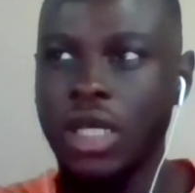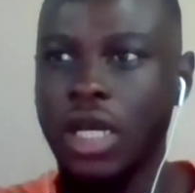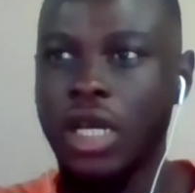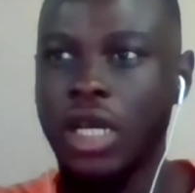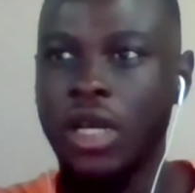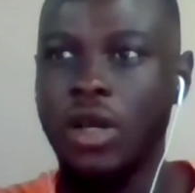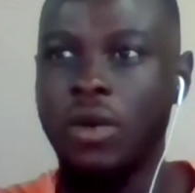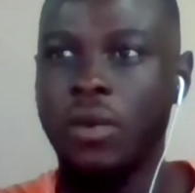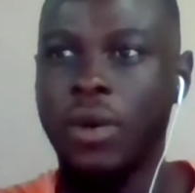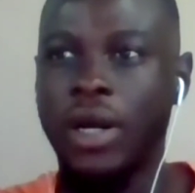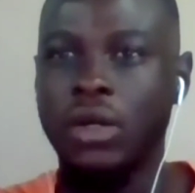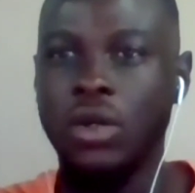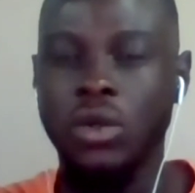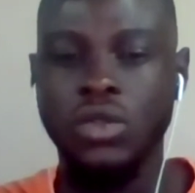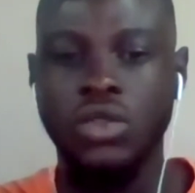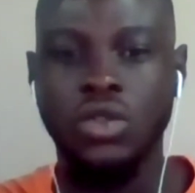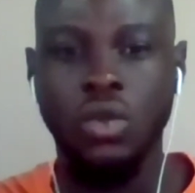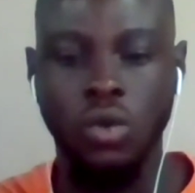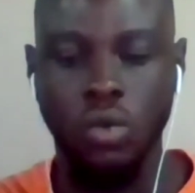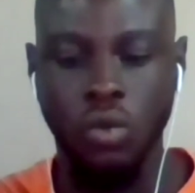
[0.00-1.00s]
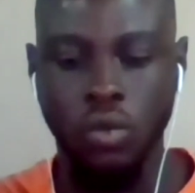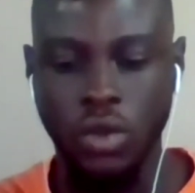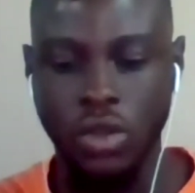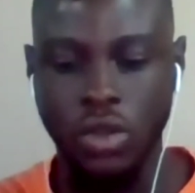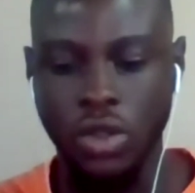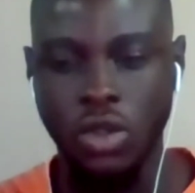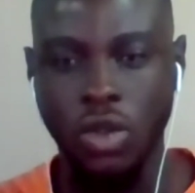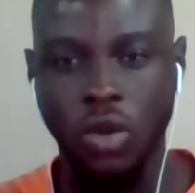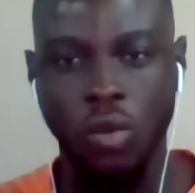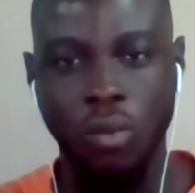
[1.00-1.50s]
And also
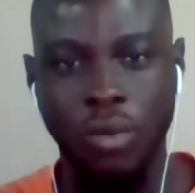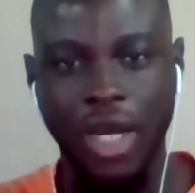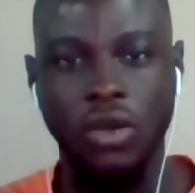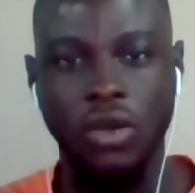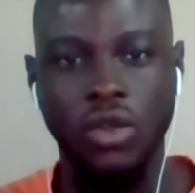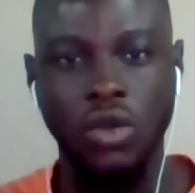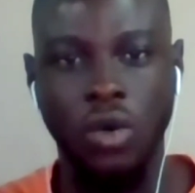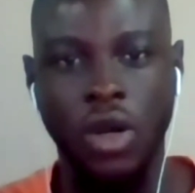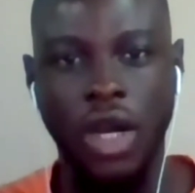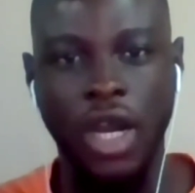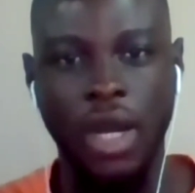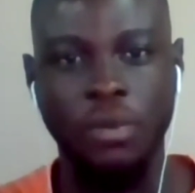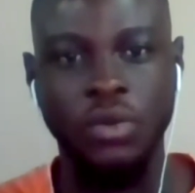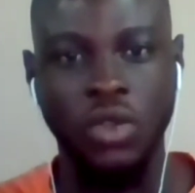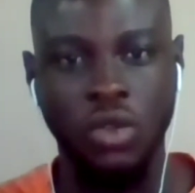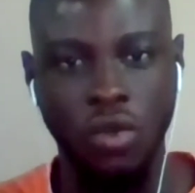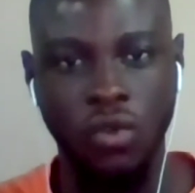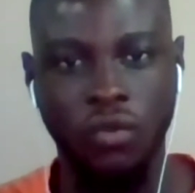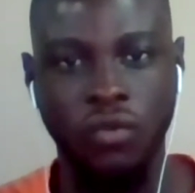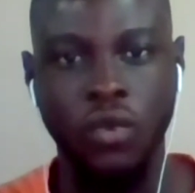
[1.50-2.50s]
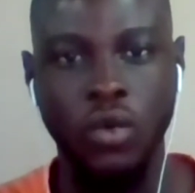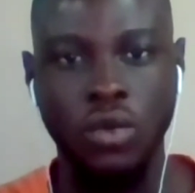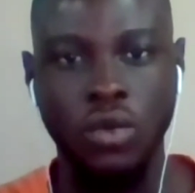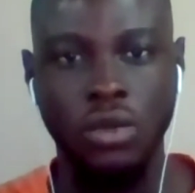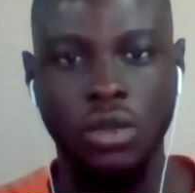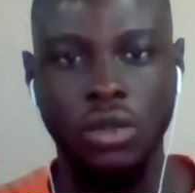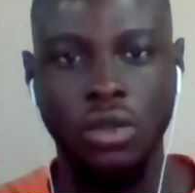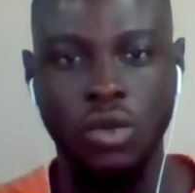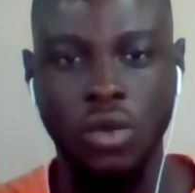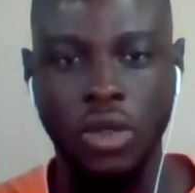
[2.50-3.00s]
your apps on your phone.
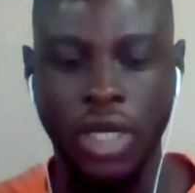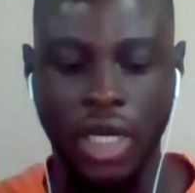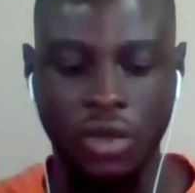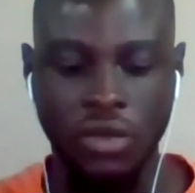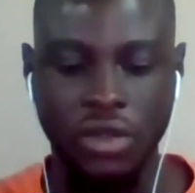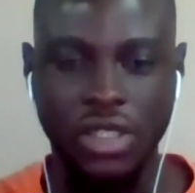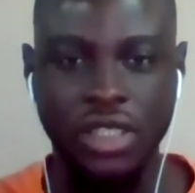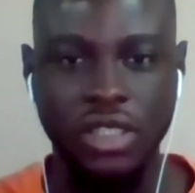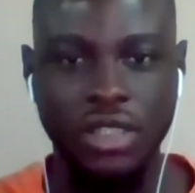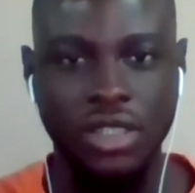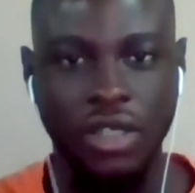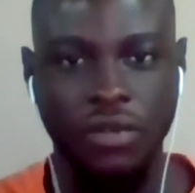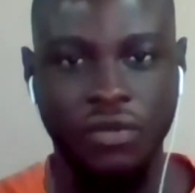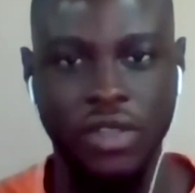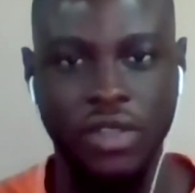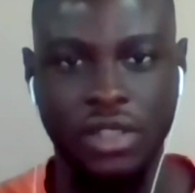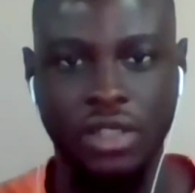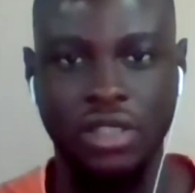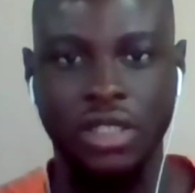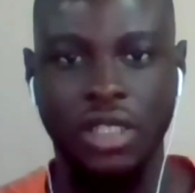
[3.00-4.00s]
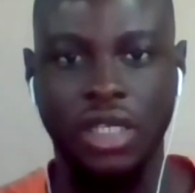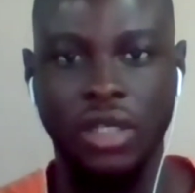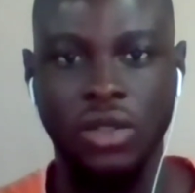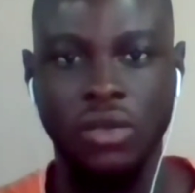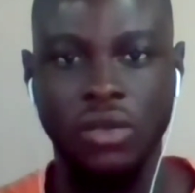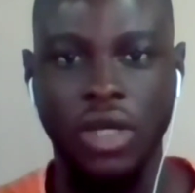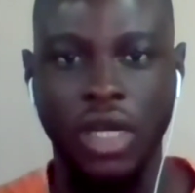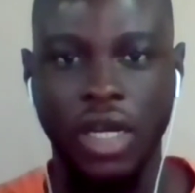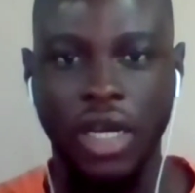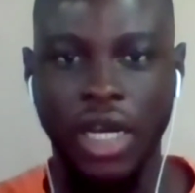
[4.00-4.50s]
Look at how the interfaces are.
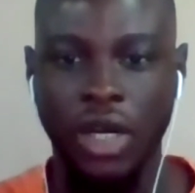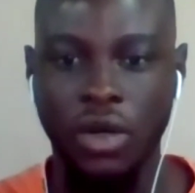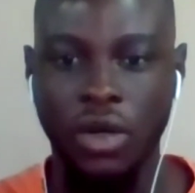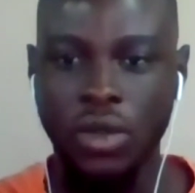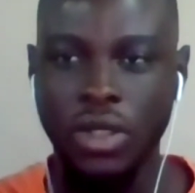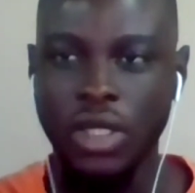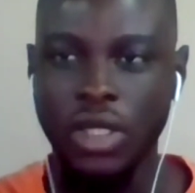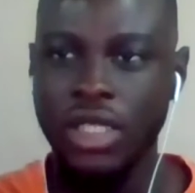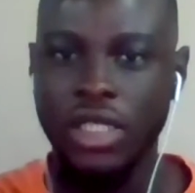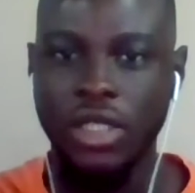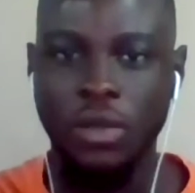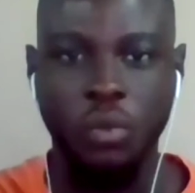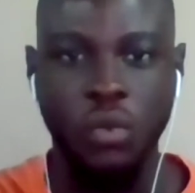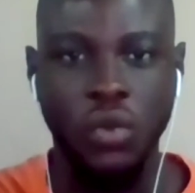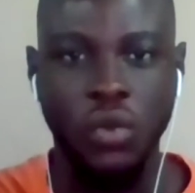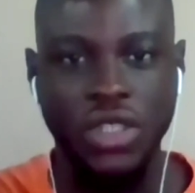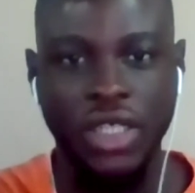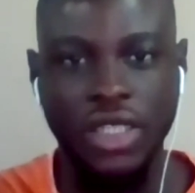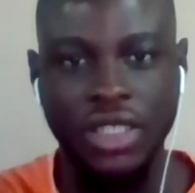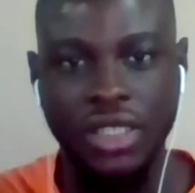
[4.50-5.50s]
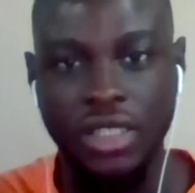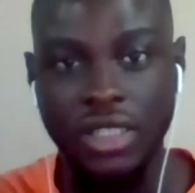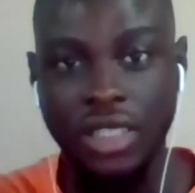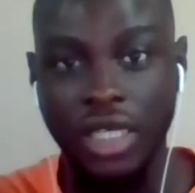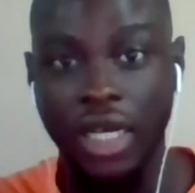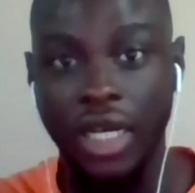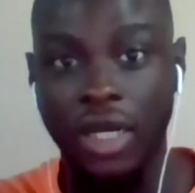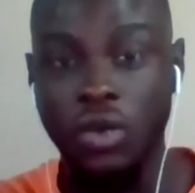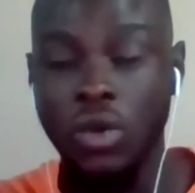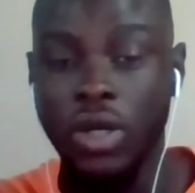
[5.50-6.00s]
Look at how the processes
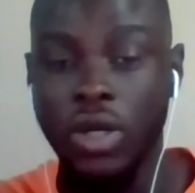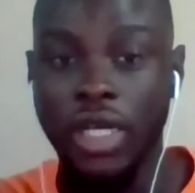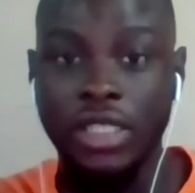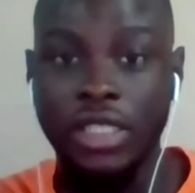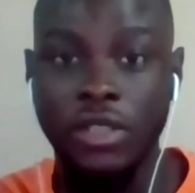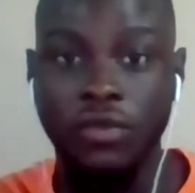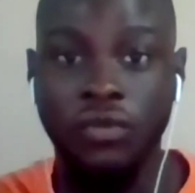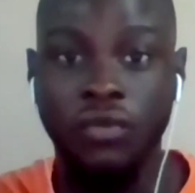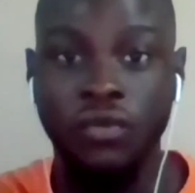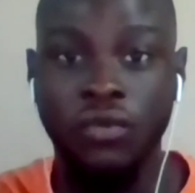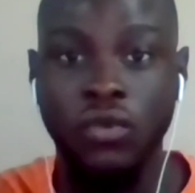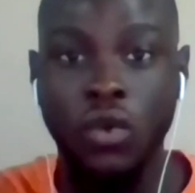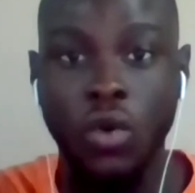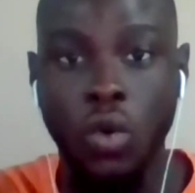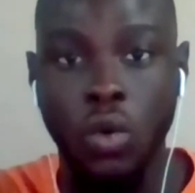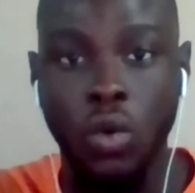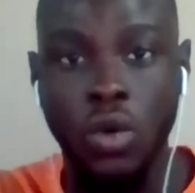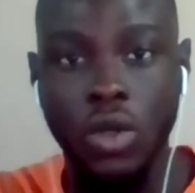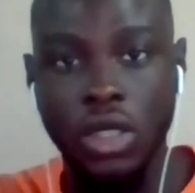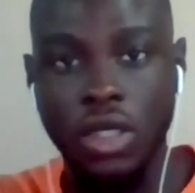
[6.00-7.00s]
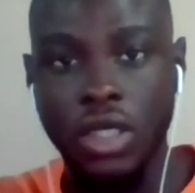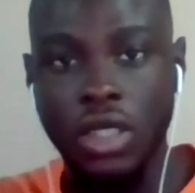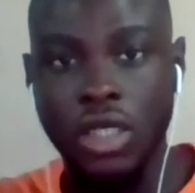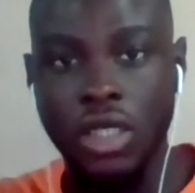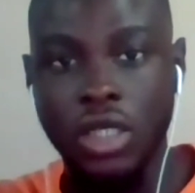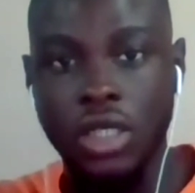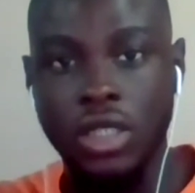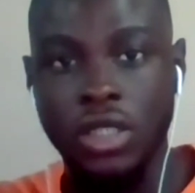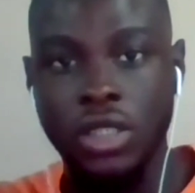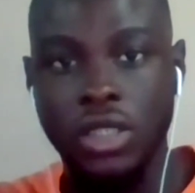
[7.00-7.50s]
are. Look at the flow
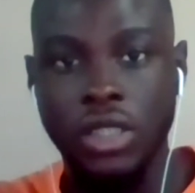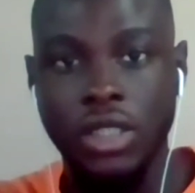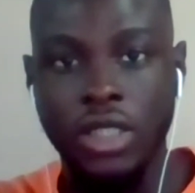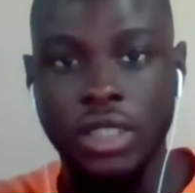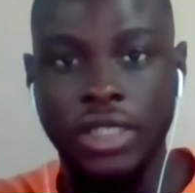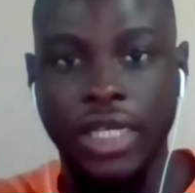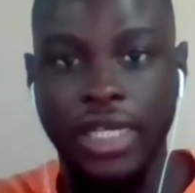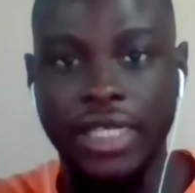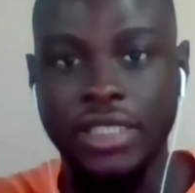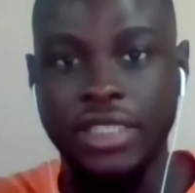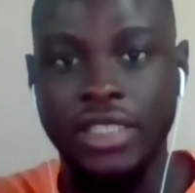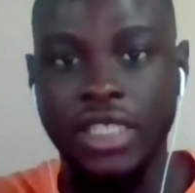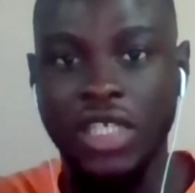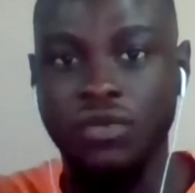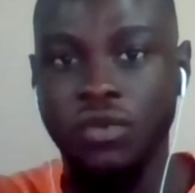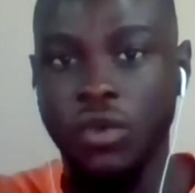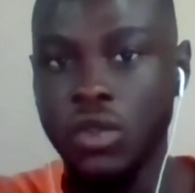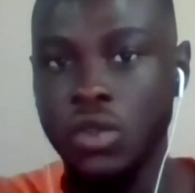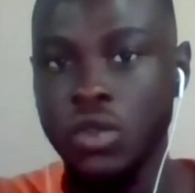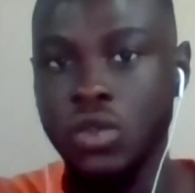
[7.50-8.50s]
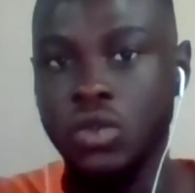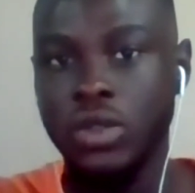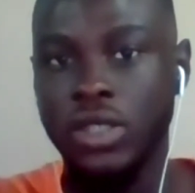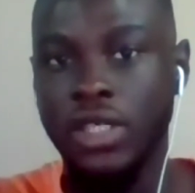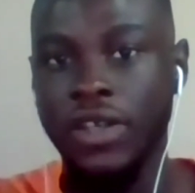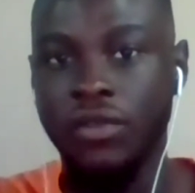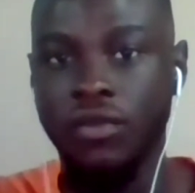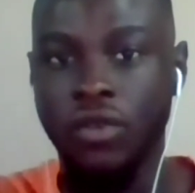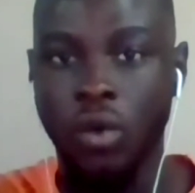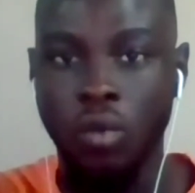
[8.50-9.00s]
that it takes for you to
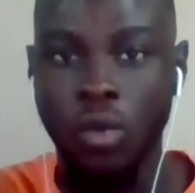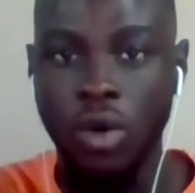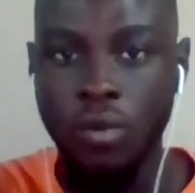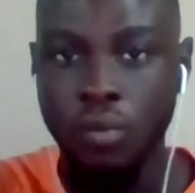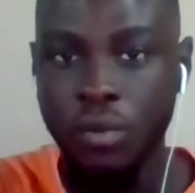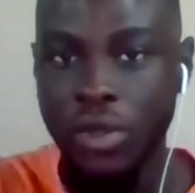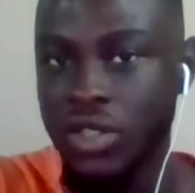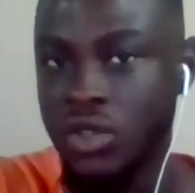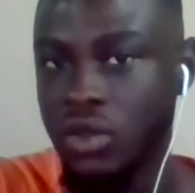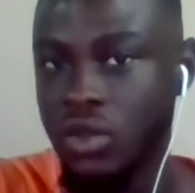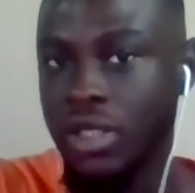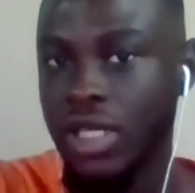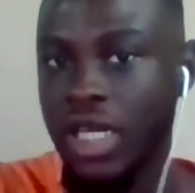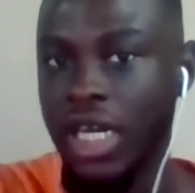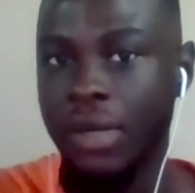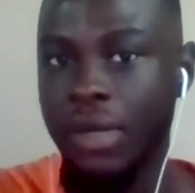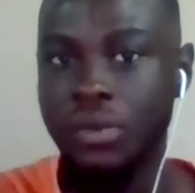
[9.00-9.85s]
get from one place on the app